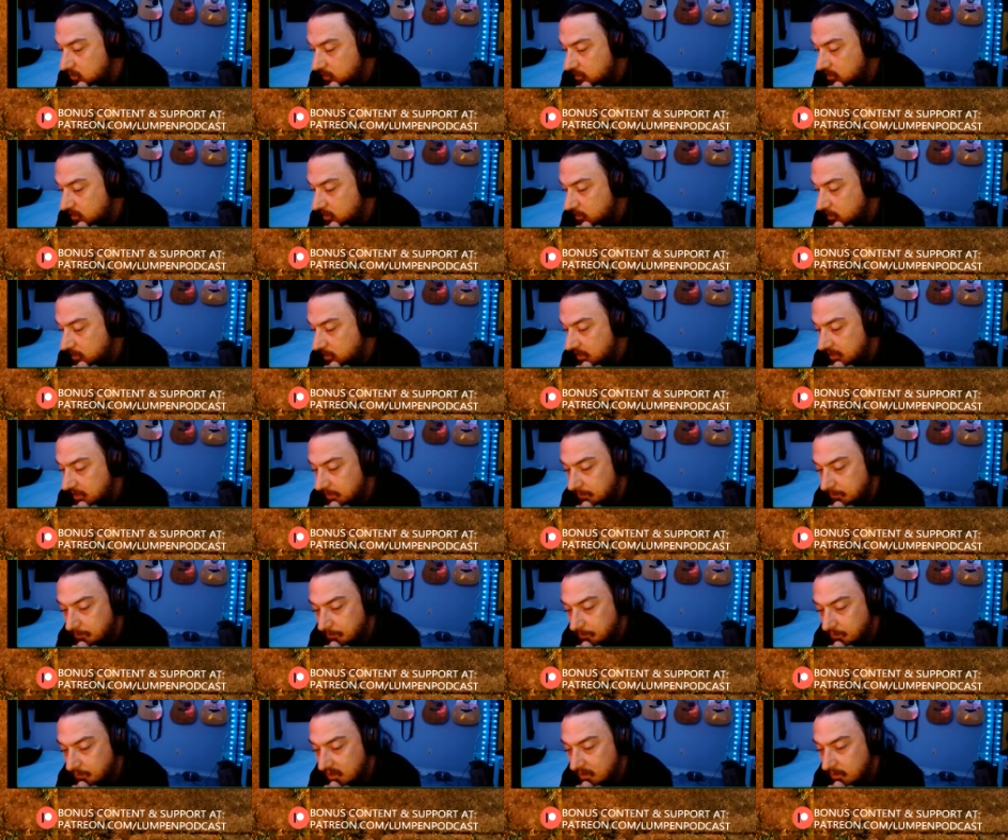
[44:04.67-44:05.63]
We are a
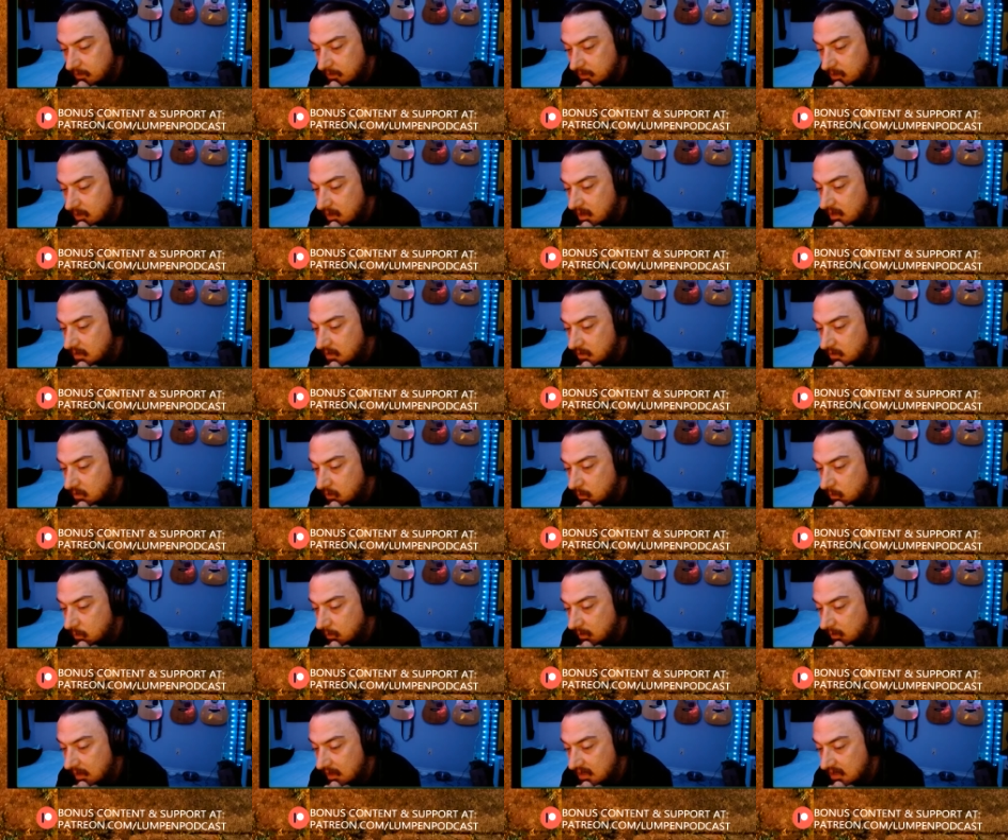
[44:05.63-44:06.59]

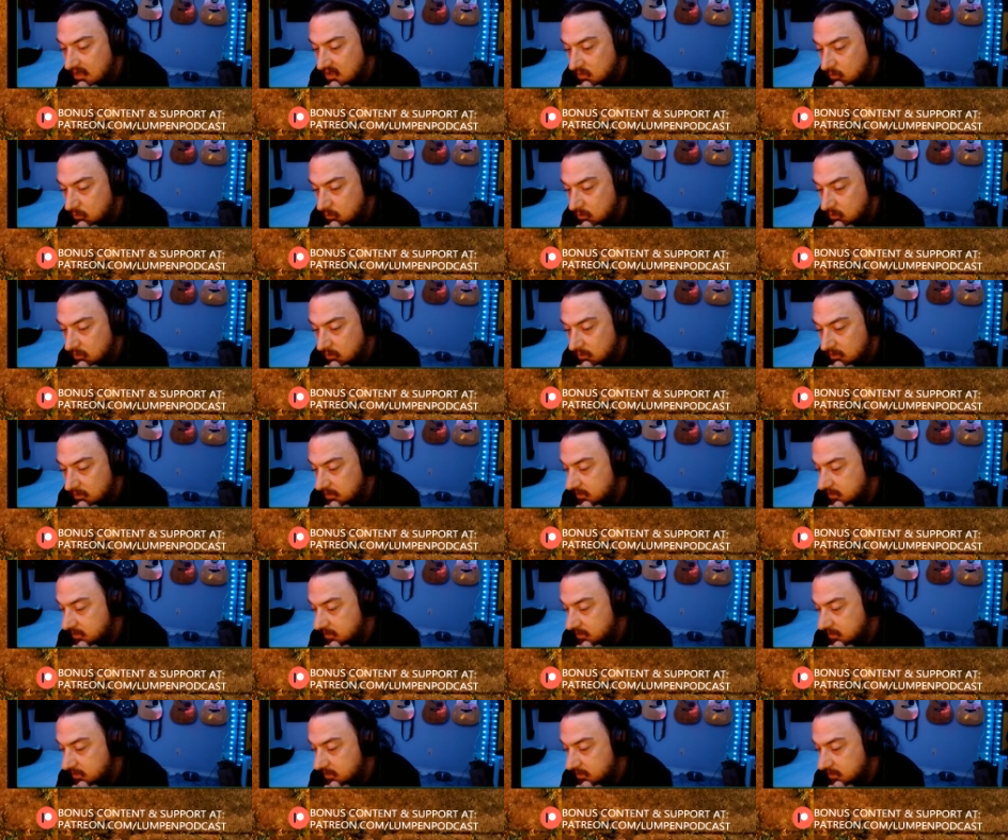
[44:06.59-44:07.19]
non-totalizable,